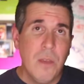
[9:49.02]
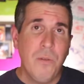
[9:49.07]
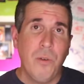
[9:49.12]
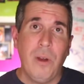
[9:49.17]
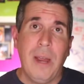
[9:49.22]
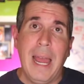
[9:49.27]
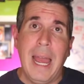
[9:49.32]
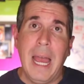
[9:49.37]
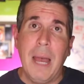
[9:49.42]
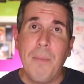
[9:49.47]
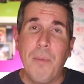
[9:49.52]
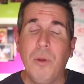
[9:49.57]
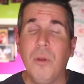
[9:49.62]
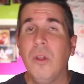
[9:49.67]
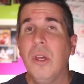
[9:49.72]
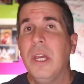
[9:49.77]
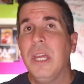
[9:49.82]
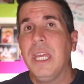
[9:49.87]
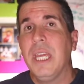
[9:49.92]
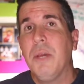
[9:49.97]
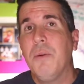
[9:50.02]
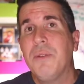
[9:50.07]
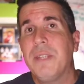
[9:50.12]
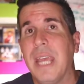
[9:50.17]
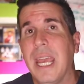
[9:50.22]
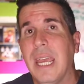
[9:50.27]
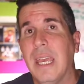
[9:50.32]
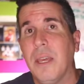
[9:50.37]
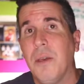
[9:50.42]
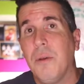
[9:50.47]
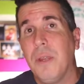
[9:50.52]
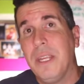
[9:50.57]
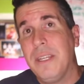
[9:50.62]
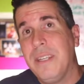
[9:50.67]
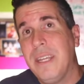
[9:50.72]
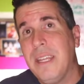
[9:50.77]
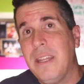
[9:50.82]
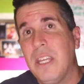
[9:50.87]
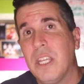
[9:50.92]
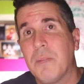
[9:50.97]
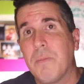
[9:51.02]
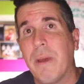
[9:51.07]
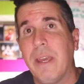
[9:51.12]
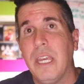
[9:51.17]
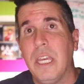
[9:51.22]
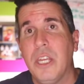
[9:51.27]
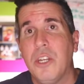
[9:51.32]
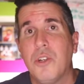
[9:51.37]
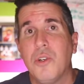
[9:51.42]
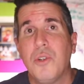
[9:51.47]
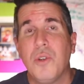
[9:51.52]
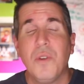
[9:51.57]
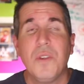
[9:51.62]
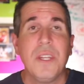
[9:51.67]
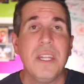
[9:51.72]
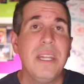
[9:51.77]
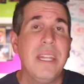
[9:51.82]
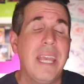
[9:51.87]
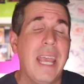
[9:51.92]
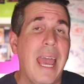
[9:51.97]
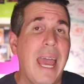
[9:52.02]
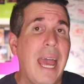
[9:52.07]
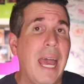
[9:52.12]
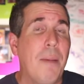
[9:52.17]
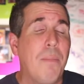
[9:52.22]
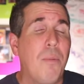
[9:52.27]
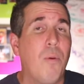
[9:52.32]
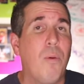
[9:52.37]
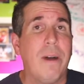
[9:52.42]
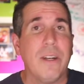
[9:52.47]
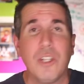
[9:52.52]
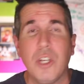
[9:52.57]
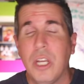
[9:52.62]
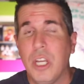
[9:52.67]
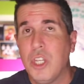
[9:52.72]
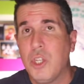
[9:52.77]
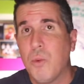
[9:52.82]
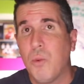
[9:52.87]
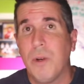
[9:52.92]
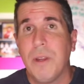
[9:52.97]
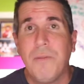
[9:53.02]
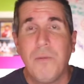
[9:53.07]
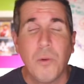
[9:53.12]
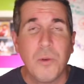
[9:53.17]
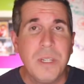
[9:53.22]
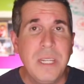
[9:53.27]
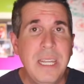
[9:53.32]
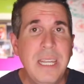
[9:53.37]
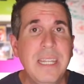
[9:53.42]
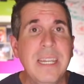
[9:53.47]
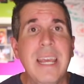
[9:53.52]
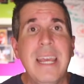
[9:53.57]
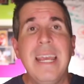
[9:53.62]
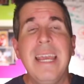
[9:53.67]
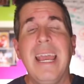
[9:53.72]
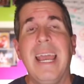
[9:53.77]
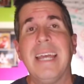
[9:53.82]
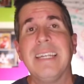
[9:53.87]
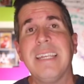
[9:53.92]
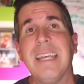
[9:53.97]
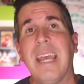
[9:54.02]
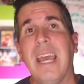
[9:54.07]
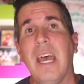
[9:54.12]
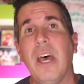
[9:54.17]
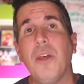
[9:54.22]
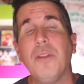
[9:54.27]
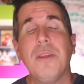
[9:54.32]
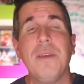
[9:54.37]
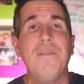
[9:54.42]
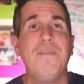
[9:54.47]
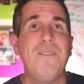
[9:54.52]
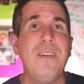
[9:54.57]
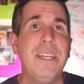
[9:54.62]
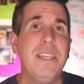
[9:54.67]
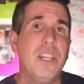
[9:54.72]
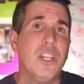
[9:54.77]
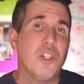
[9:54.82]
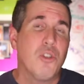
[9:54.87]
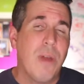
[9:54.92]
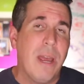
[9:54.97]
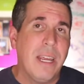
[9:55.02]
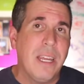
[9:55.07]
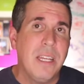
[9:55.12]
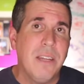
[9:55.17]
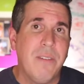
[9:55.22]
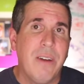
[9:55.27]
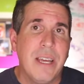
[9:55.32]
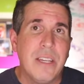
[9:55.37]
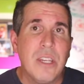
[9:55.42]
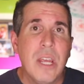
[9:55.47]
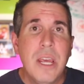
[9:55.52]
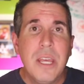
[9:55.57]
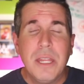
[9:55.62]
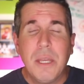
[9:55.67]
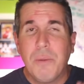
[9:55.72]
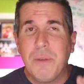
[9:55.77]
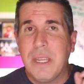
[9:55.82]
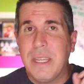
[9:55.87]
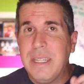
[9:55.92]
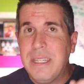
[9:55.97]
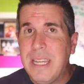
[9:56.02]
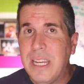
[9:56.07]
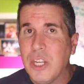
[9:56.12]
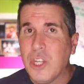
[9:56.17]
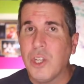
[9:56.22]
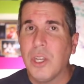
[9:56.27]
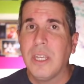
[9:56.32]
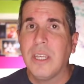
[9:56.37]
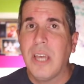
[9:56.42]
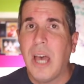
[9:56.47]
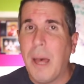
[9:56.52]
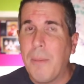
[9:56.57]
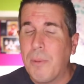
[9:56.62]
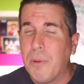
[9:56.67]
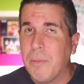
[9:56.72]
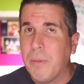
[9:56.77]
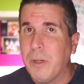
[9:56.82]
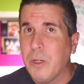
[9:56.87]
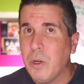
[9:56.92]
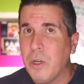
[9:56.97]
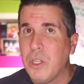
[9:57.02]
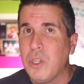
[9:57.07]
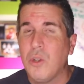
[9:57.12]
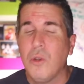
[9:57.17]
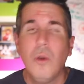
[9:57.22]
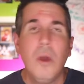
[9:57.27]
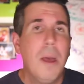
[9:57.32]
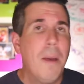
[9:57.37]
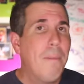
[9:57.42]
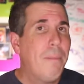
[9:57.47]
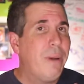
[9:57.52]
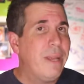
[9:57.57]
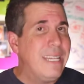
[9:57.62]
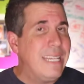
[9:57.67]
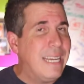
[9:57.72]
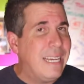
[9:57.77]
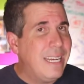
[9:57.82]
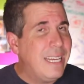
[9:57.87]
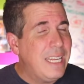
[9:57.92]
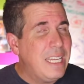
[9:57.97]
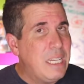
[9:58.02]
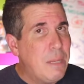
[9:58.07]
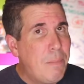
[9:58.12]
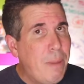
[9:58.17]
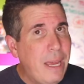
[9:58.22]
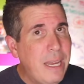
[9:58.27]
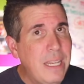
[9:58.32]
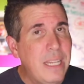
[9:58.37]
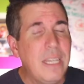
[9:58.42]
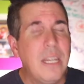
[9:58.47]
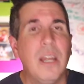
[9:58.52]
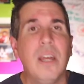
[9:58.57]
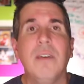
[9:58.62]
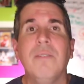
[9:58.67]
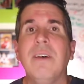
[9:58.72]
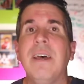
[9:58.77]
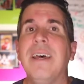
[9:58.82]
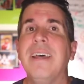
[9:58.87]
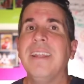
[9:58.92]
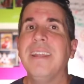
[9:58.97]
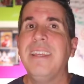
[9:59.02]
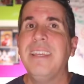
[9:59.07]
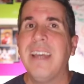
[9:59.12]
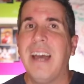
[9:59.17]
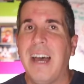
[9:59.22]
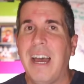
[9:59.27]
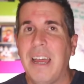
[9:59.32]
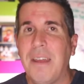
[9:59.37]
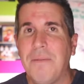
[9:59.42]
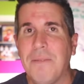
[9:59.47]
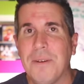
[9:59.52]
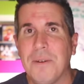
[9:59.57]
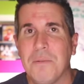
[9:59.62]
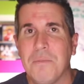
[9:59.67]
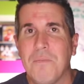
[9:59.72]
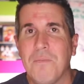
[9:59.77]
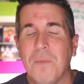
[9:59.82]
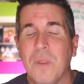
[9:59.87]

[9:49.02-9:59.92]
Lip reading: For Apple, it did this by introducing the Apple Watch in 2014 as a health and fitness tracking device that was initially complementary to, but not independent of, the iPhone.